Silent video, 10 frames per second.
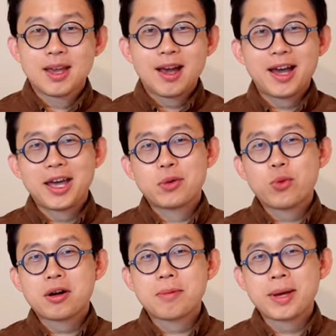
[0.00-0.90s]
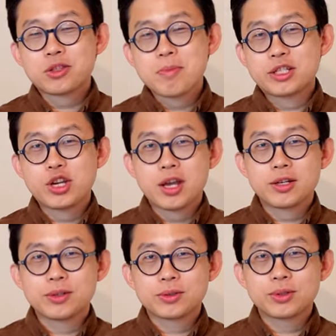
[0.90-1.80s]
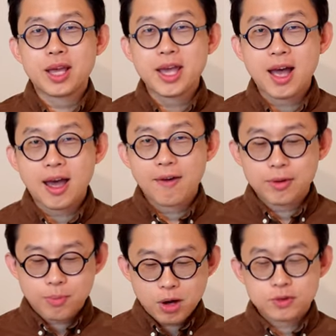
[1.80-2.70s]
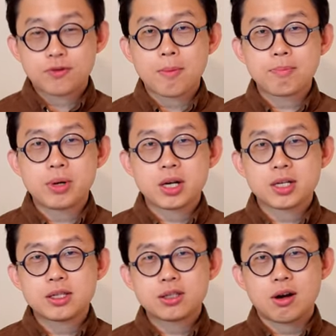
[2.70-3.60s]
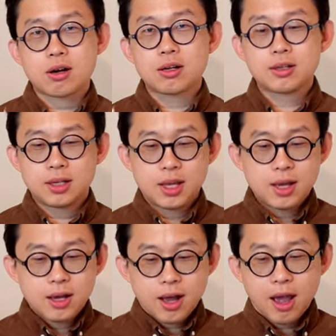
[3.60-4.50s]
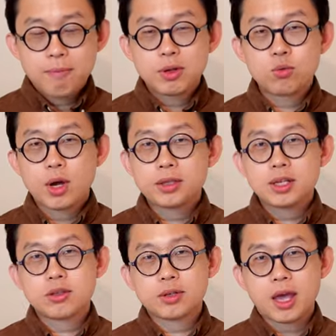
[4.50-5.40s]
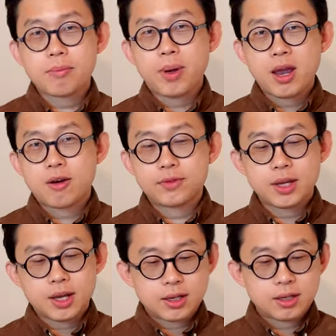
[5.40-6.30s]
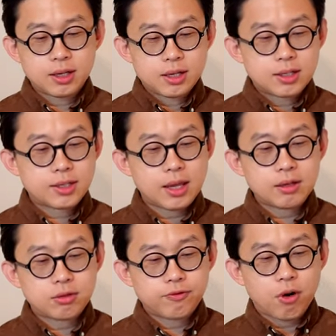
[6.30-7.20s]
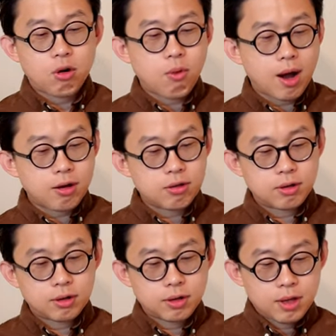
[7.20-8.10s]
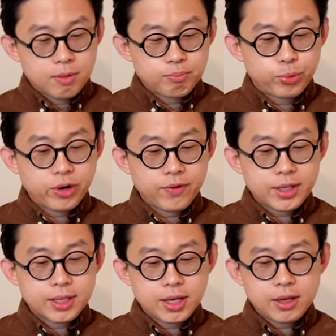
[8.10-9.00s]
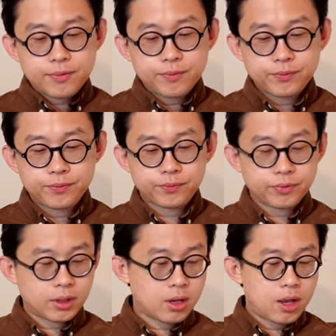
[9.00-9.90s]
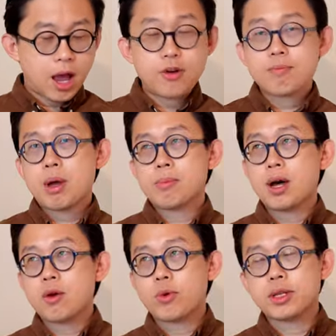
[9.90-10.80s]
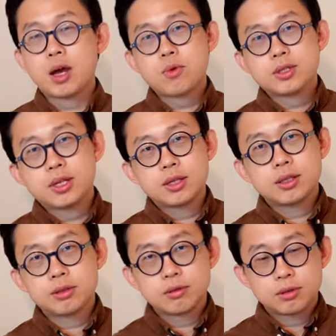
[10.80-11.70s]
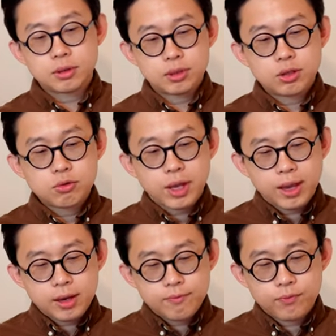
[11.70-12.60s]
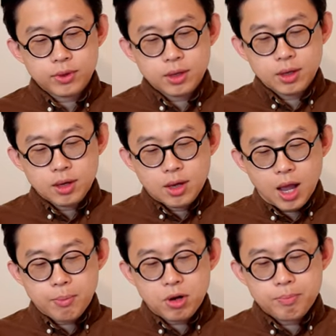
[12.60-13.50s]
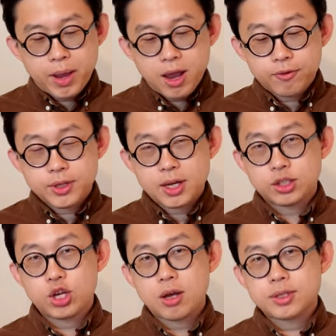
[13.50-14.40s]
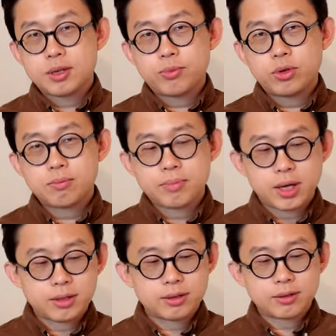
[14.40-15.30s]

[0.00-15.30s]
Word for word: Hi, welcome back to my channel. Today I have a box from Birkenstock. I have been wanting to get a pair of their sandals for a while. Previously, I remember when I was in U K, I bought a pair of their Chelsea boot, but